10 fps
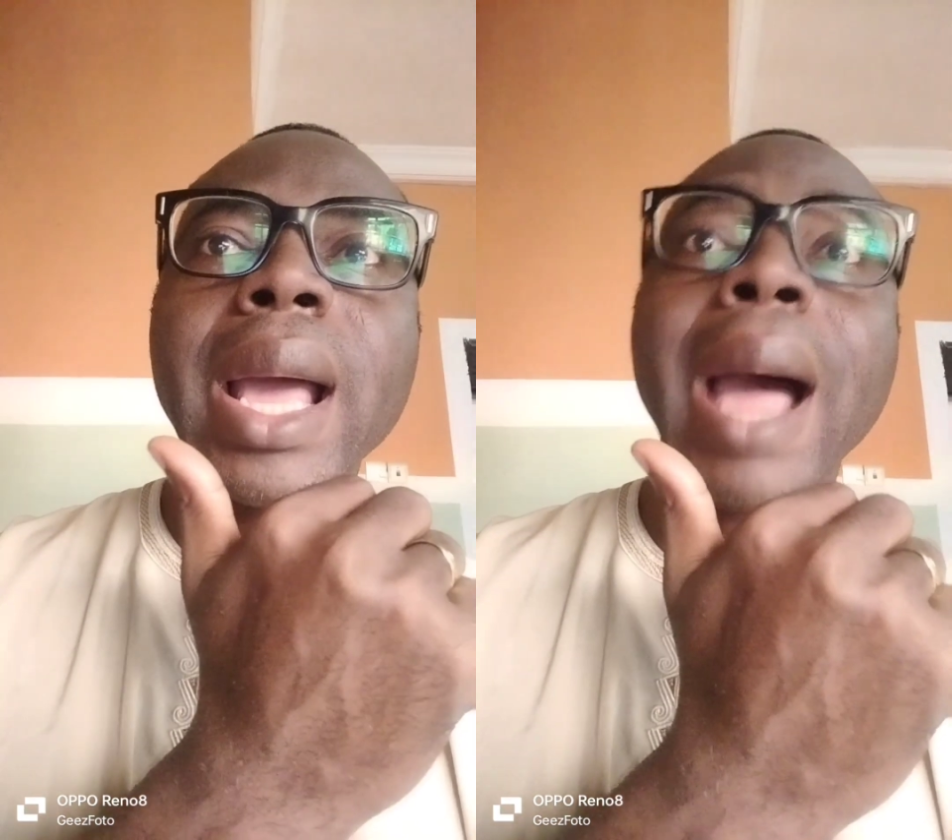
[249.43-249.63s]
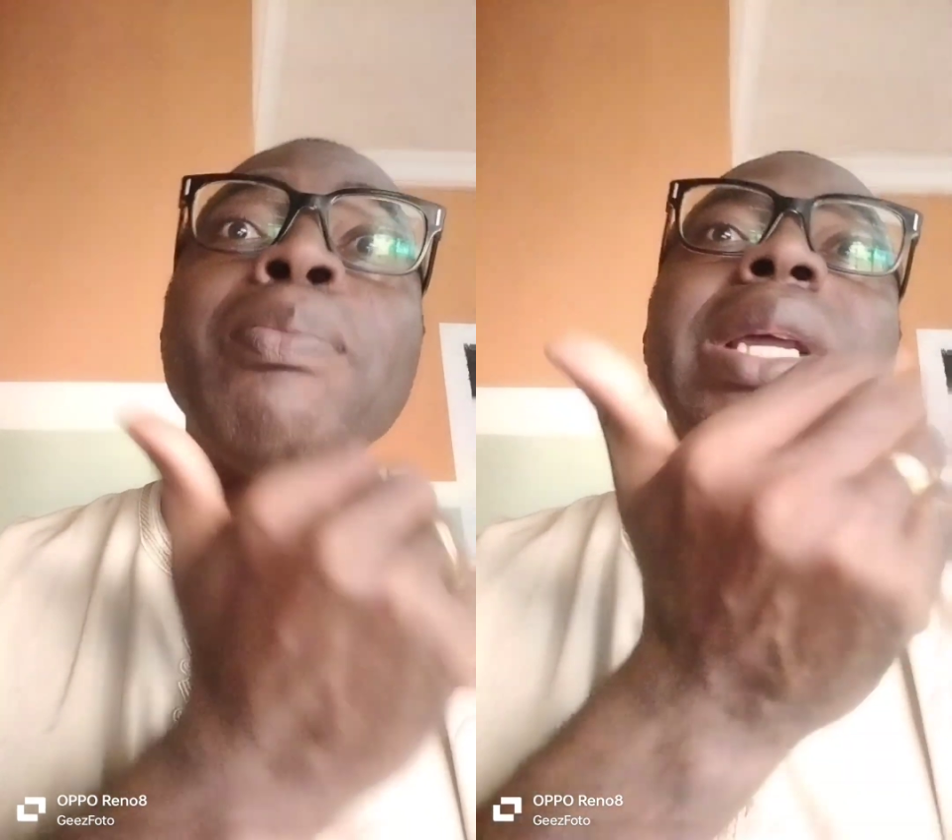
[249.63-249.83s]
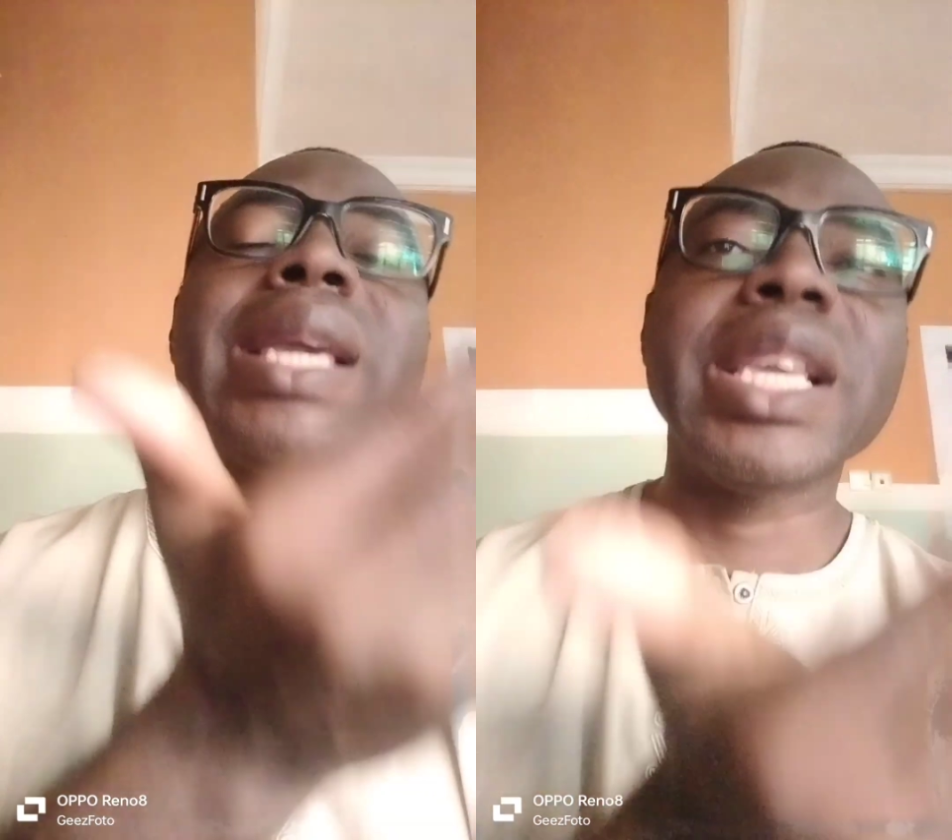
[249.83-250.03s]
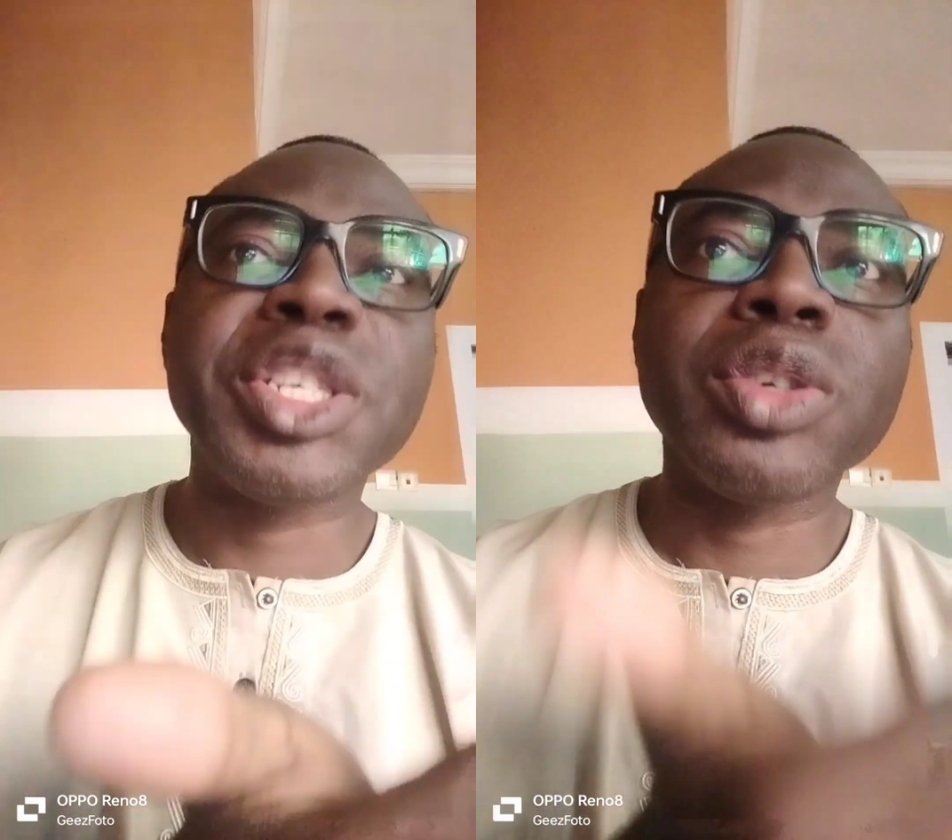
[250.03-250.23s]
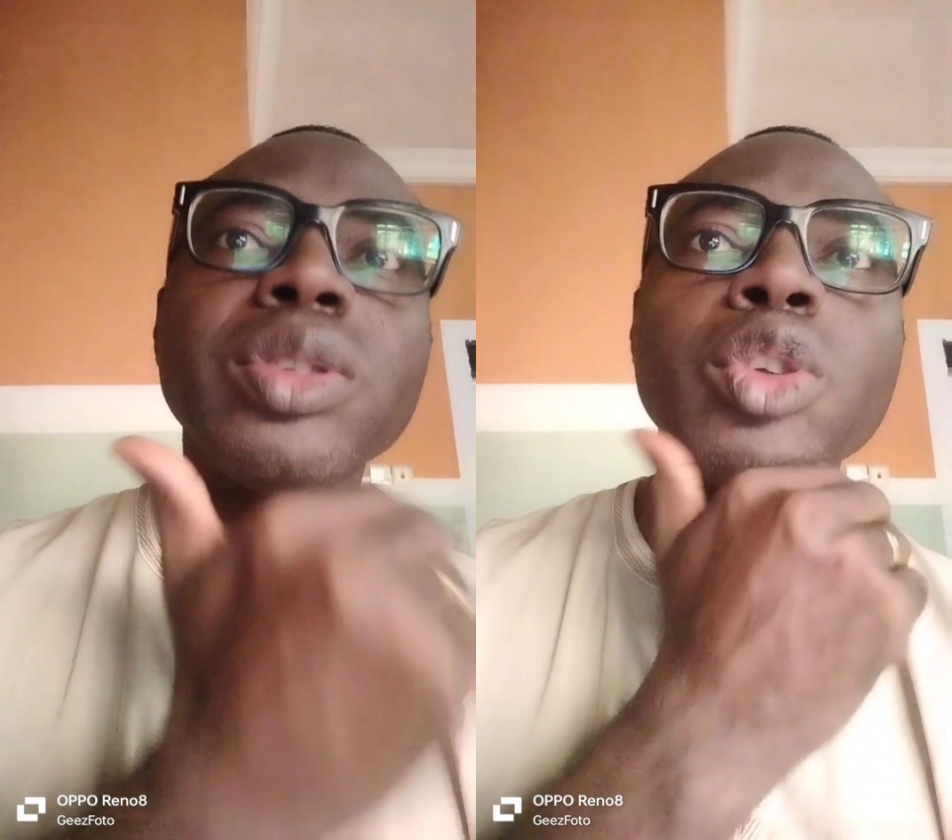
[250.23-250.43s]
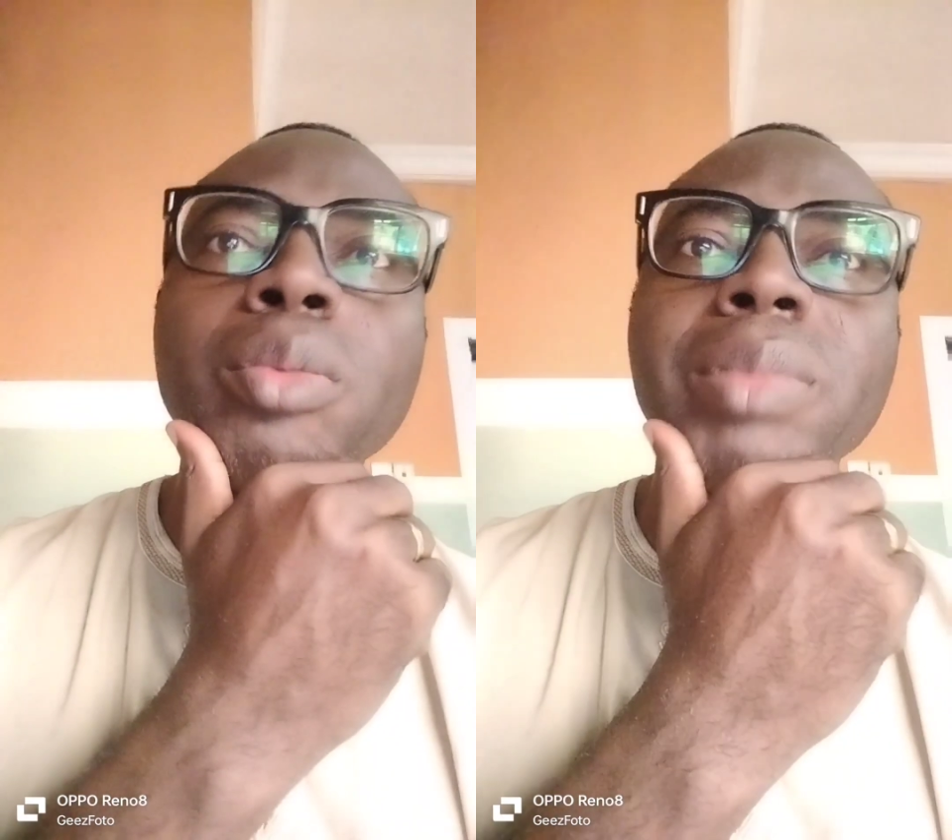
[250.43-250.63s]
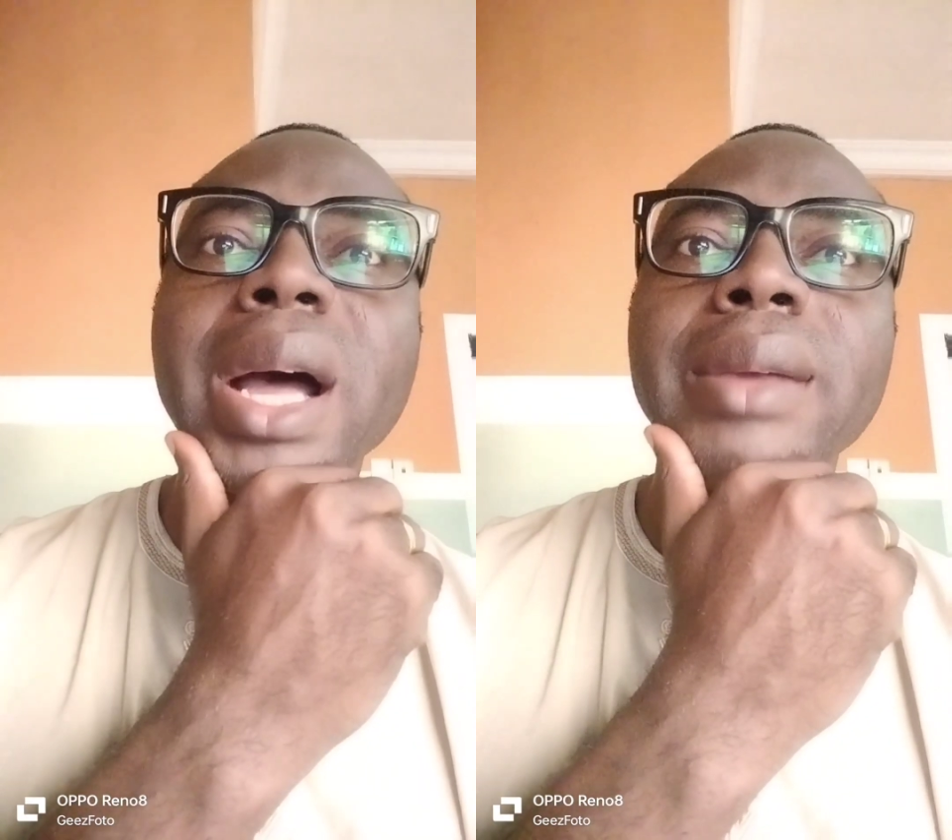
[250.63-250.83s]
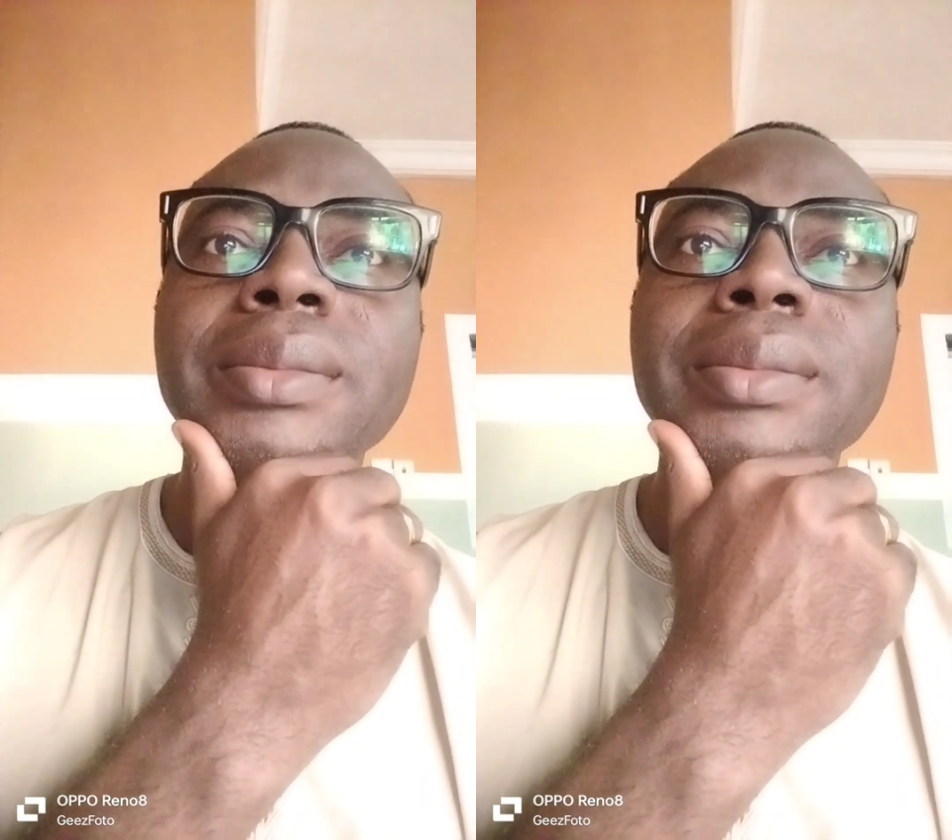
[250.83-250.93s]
application number,